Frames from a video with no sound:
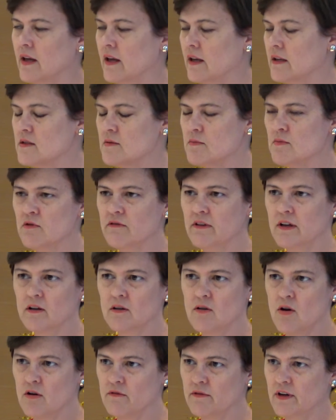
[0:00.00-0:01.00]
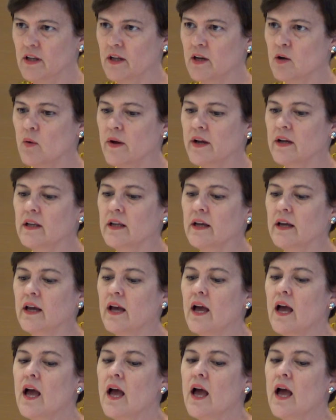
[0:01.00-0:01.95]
It's moving along really quickly.